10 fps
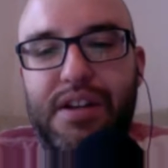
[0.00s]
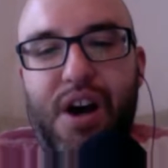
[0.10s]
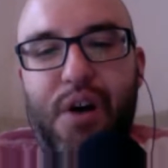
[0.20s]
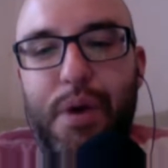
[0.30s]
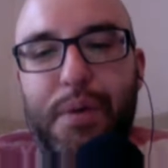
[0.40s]

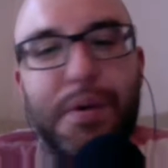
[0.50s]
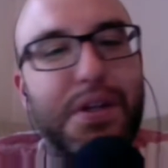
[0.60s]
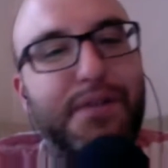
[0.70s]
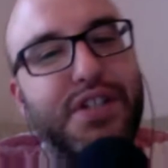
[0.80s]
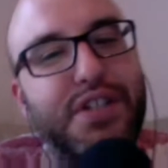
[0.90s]
No, we were
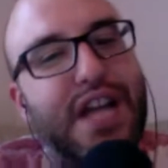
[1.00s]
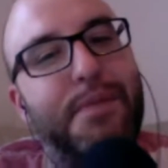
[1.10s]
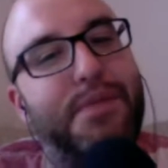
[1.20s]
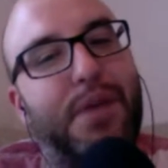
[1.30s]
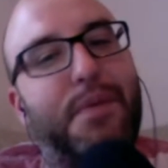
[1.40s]
looking for
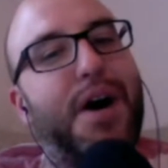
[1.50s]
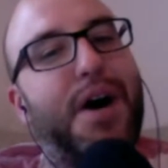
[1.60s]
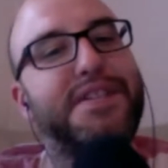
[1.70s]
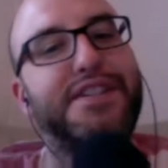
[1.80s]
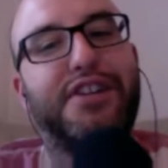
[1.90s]
jobs like while it
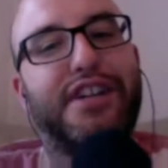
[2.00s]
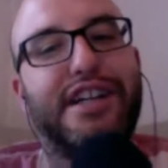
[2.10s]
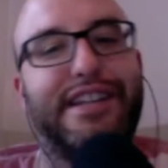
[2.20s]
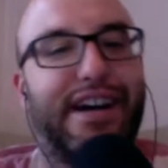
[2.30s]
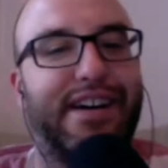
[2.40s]
was still
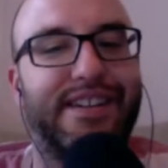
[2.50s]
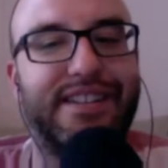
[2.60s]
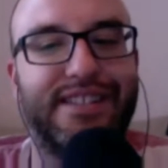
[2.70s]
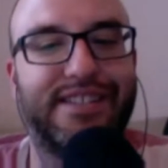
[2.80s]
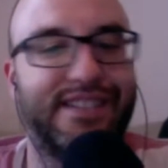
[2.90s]
good though.
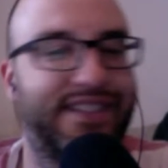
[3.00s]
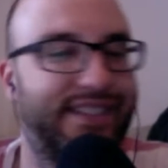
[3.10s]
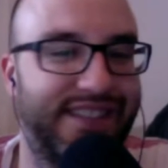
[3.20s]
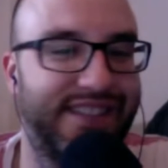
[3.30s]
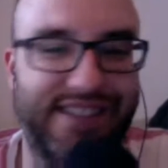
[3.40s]

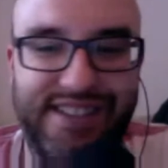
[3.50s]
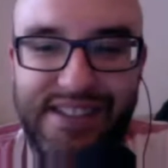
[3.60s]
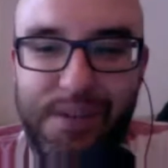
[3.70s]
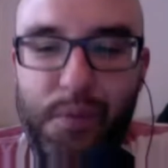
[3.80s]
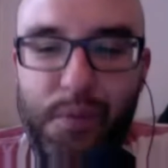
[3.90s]

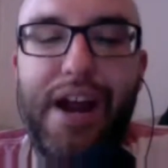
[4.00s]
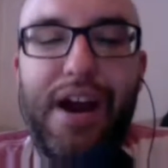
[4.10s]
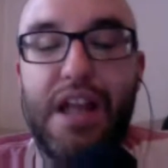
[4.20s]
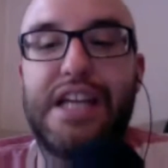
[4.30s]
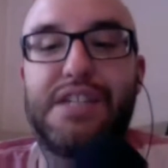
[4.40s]
We're
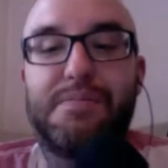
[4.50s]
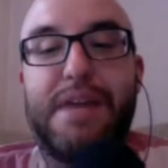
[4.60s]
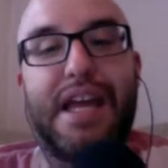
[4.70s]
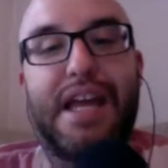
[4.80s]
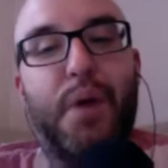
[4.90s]
at least
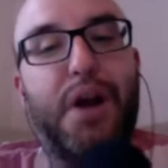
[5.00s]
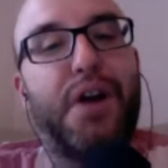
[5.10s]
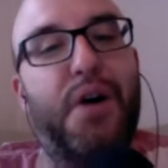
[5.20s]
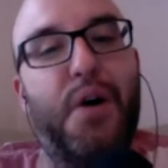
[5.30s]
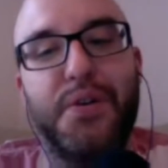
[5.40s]
me, like
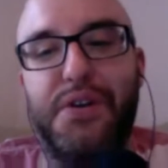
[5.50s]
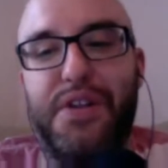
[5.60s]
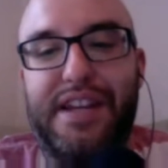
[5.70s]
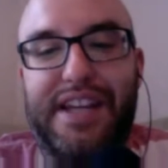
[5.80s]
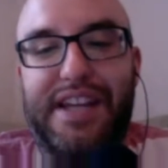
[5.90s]
we're older
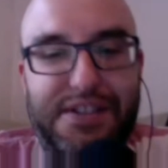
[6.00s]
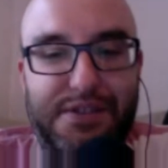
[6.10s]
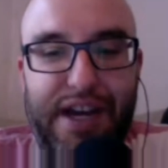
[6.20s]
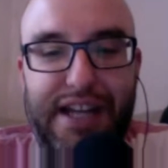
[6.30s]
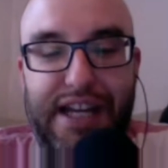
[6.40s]
than the kids
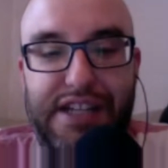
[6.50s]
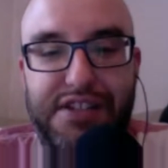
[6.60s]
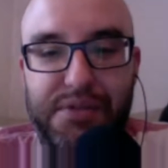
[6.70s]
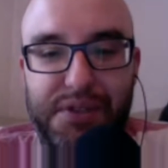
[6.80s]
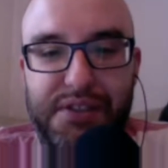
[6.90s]
who got like
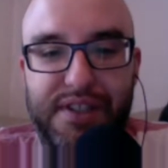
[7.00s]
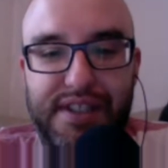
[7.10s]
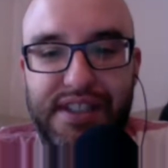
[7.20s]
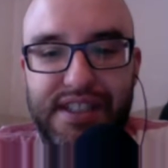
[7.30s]
screwed.